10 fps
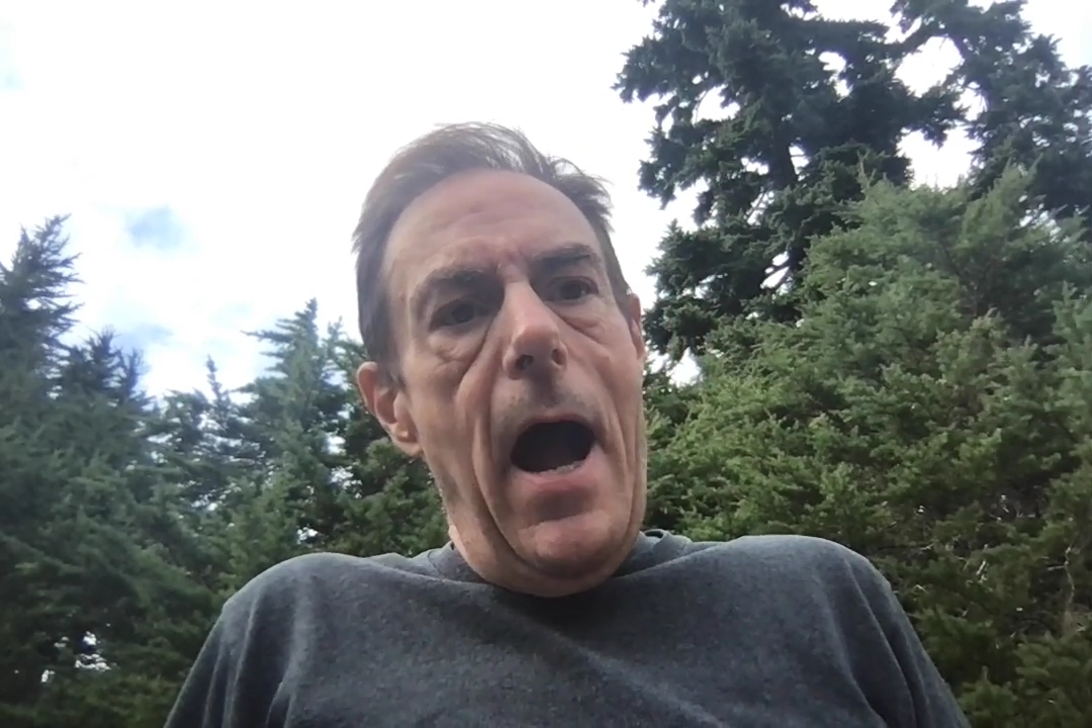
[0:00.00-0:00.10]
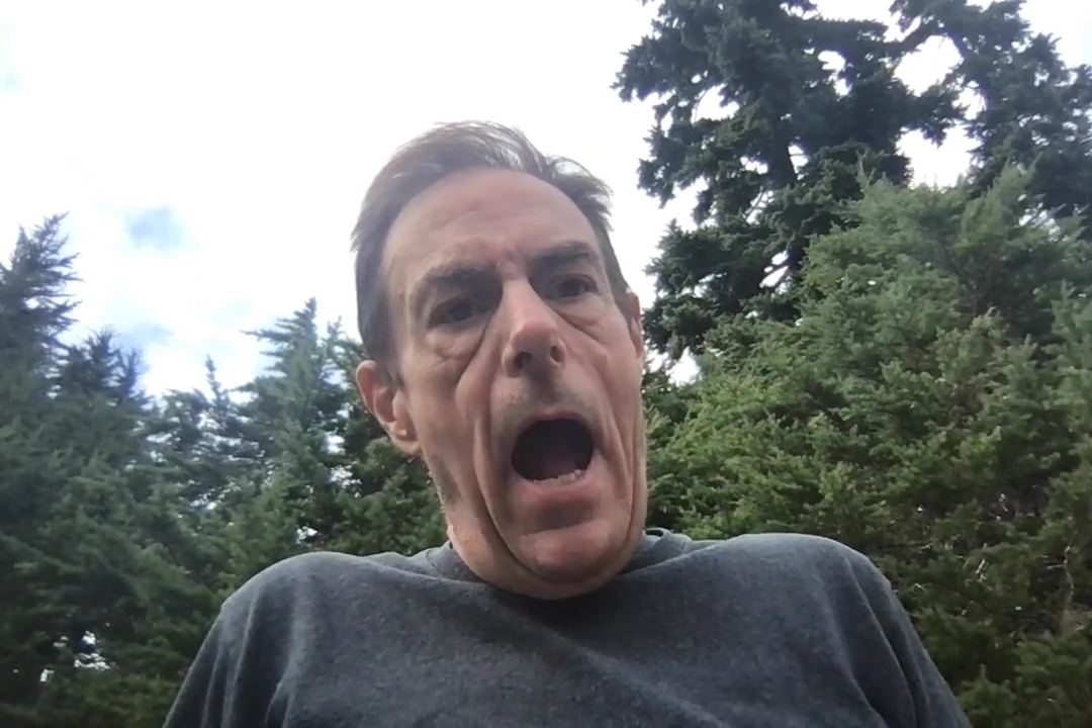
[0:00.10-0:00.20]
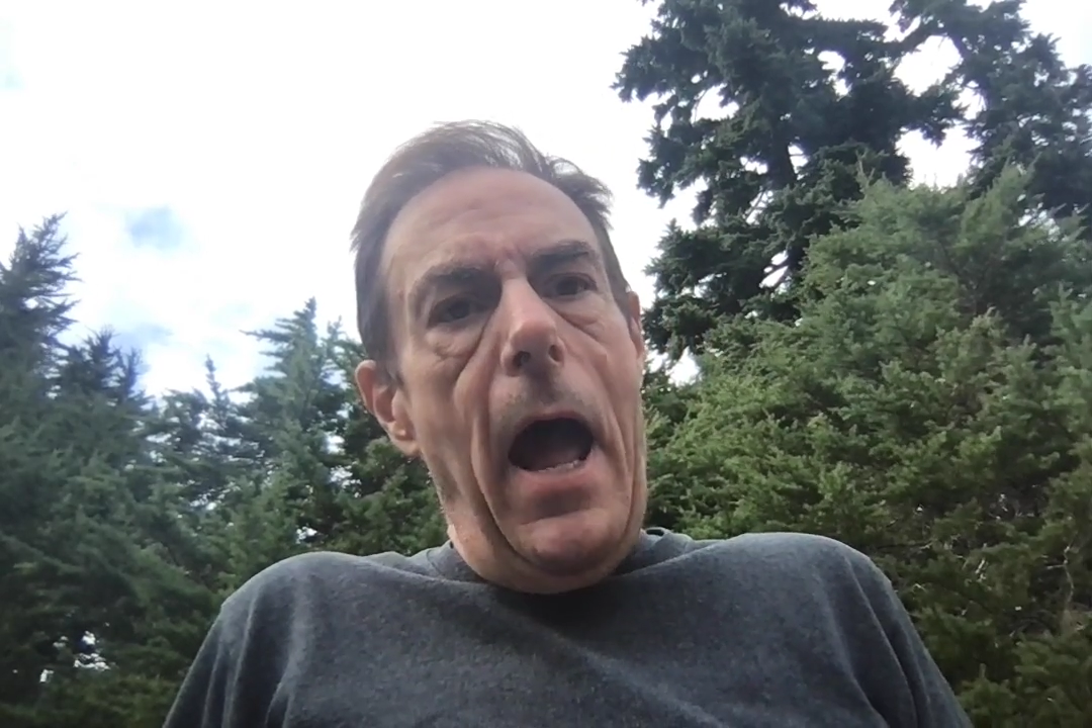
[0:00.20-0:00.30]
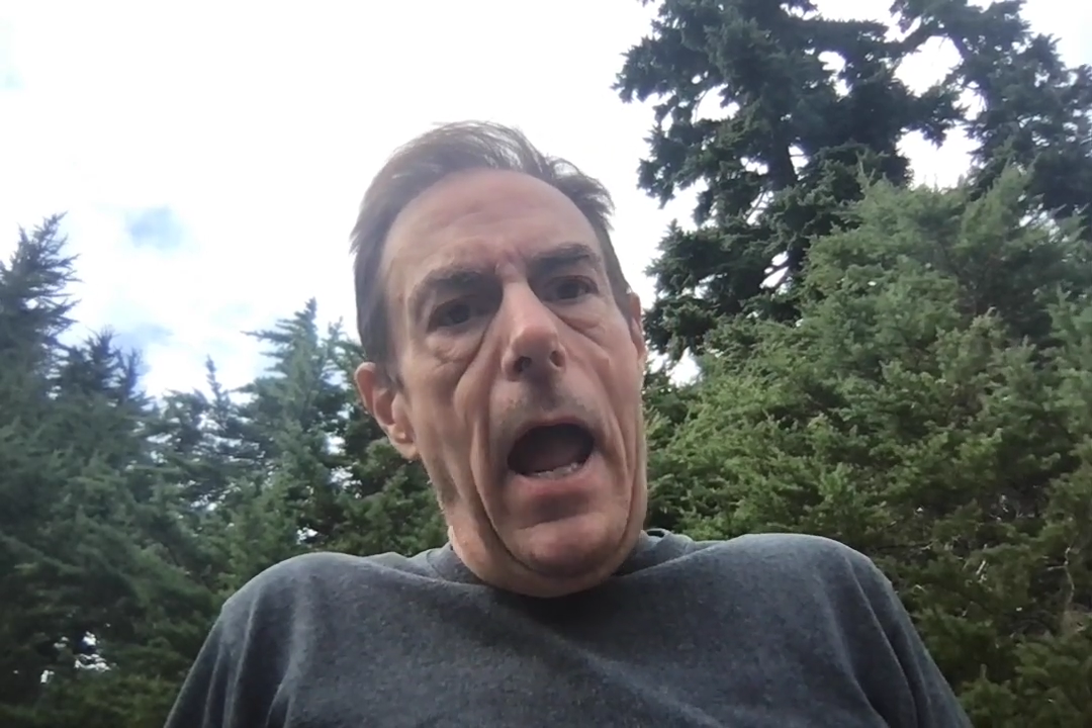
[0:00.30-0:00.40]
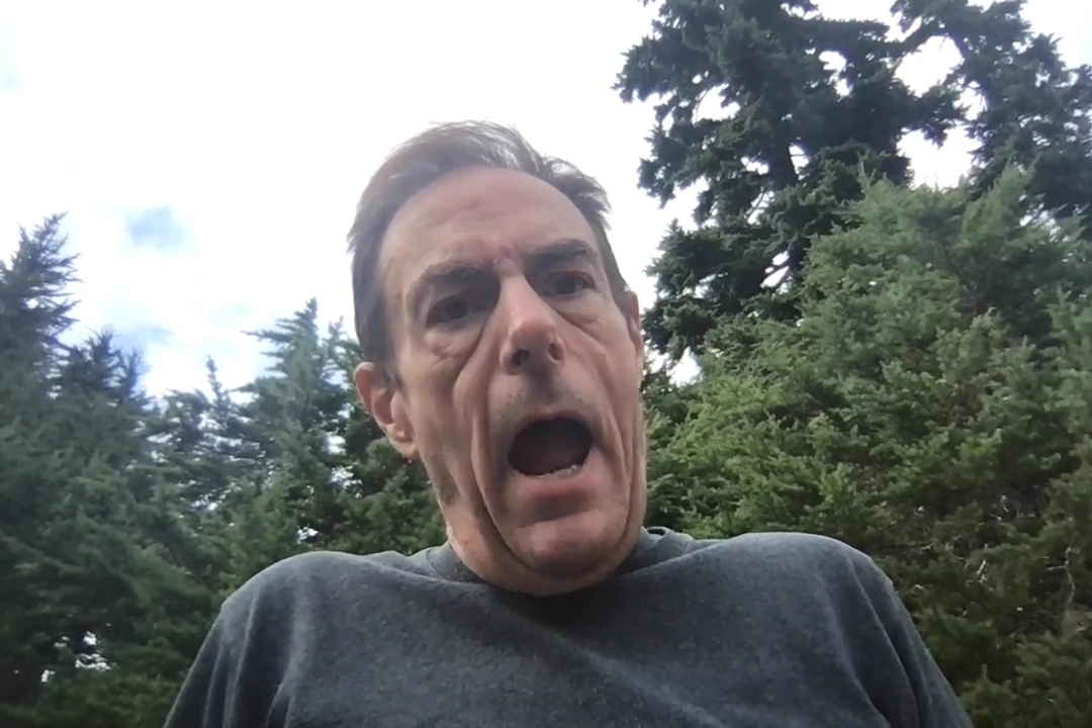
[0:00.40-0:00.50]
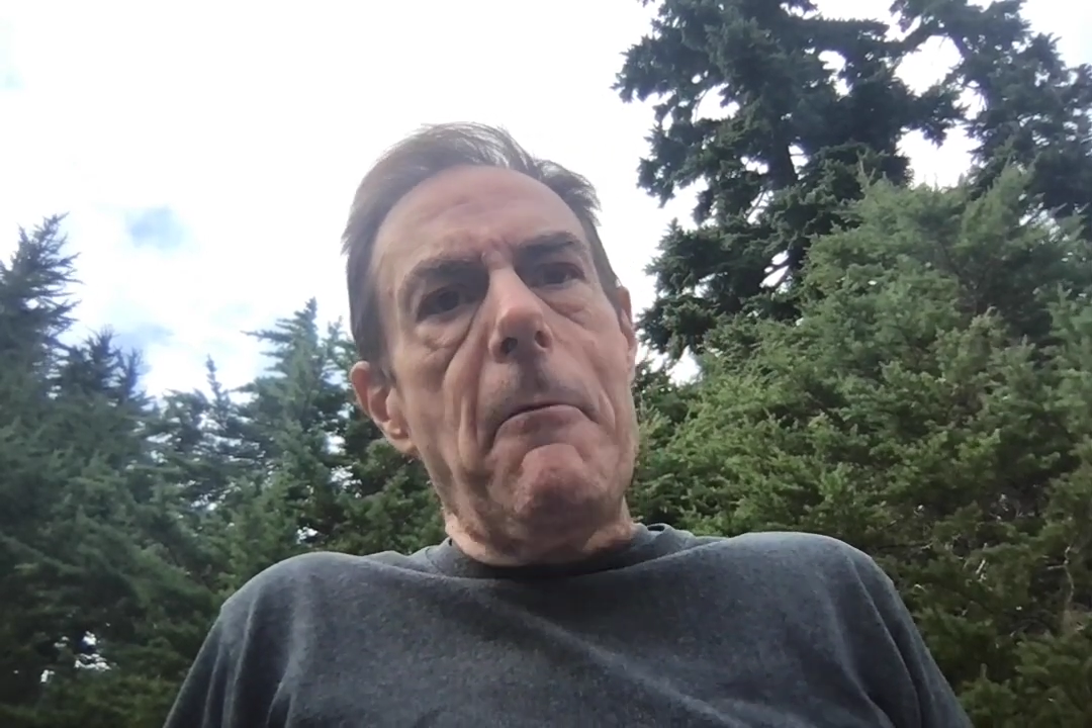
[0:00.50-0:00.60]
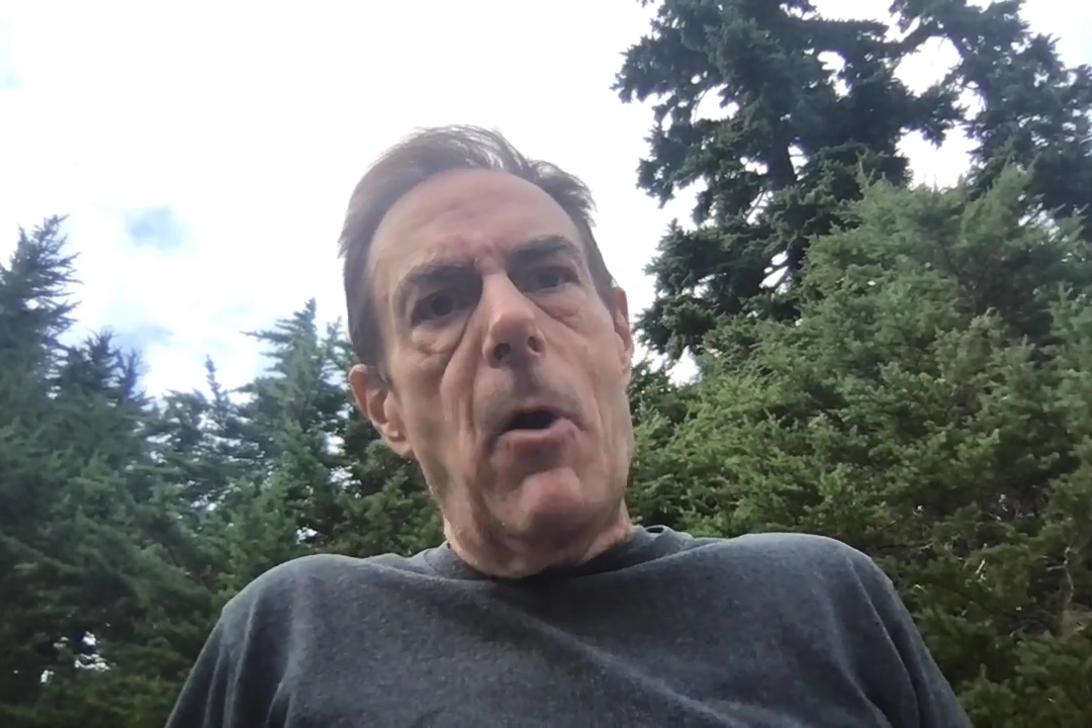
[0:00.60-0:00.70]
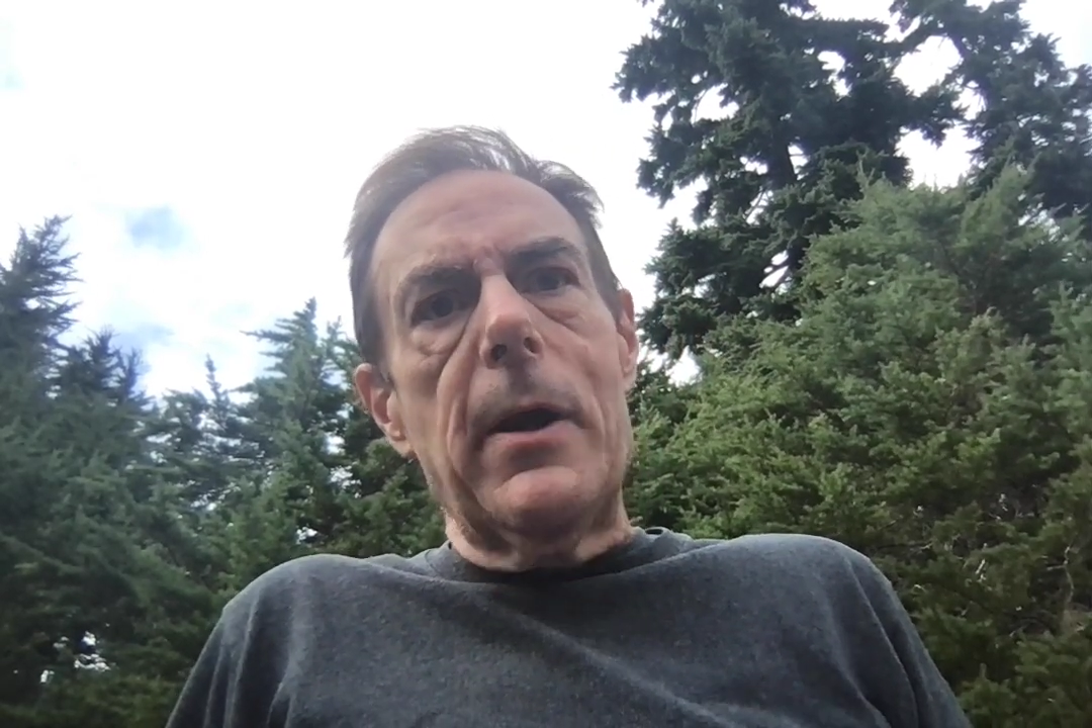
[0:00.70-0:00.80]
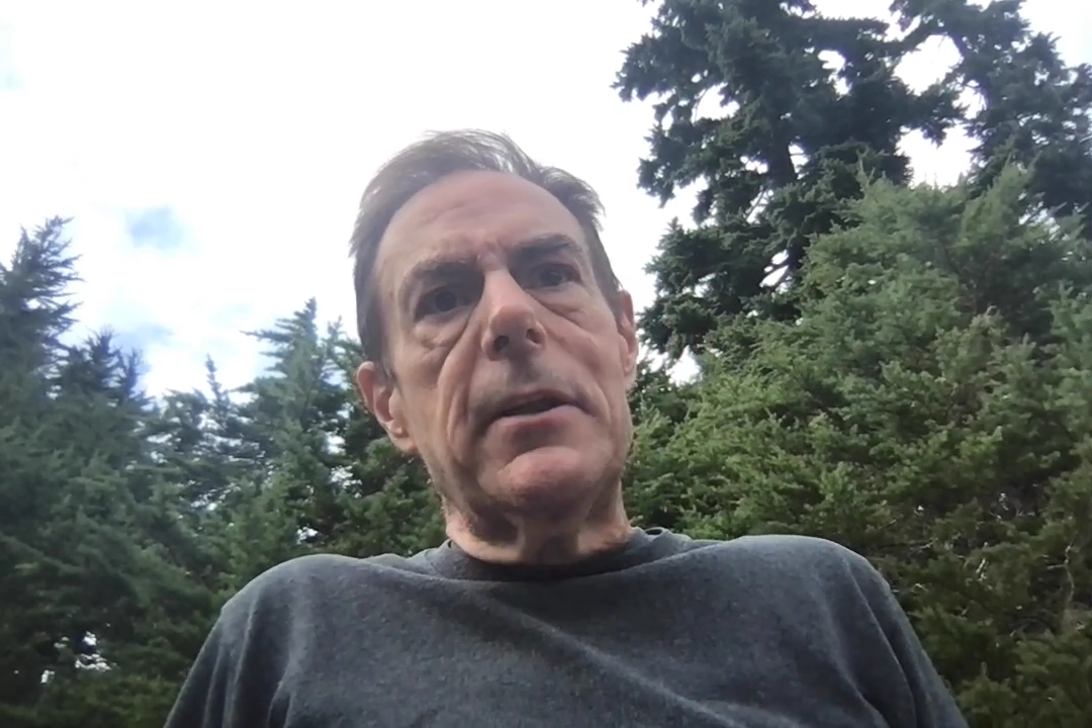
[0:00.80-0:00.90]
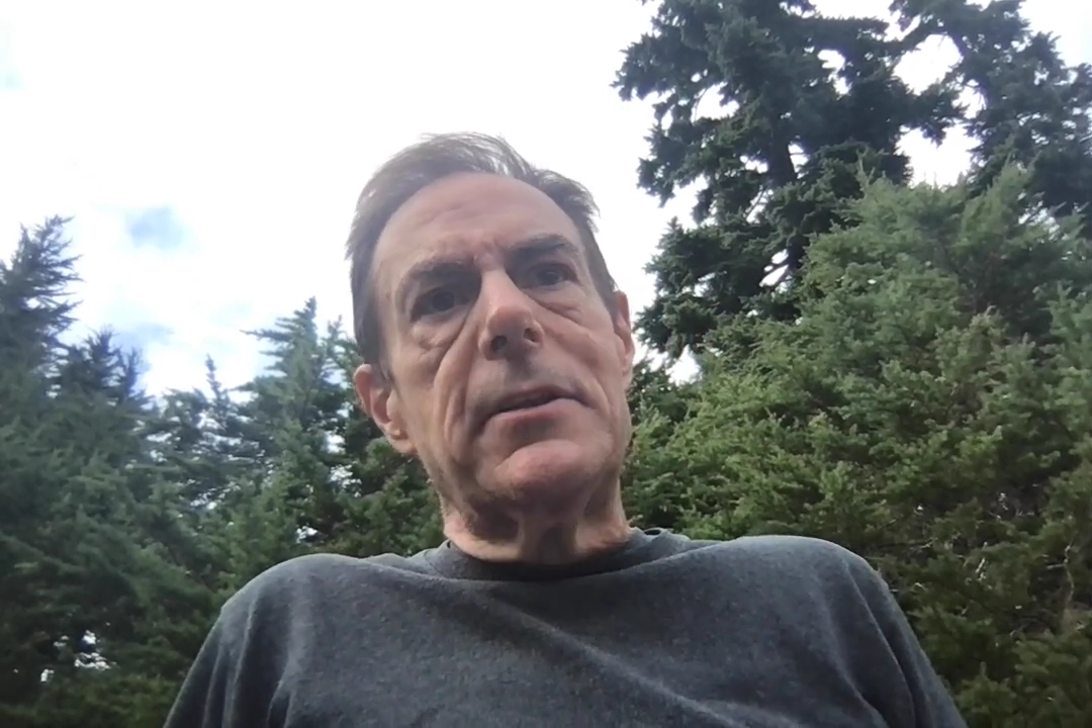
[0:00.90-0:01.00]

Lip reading: I wanted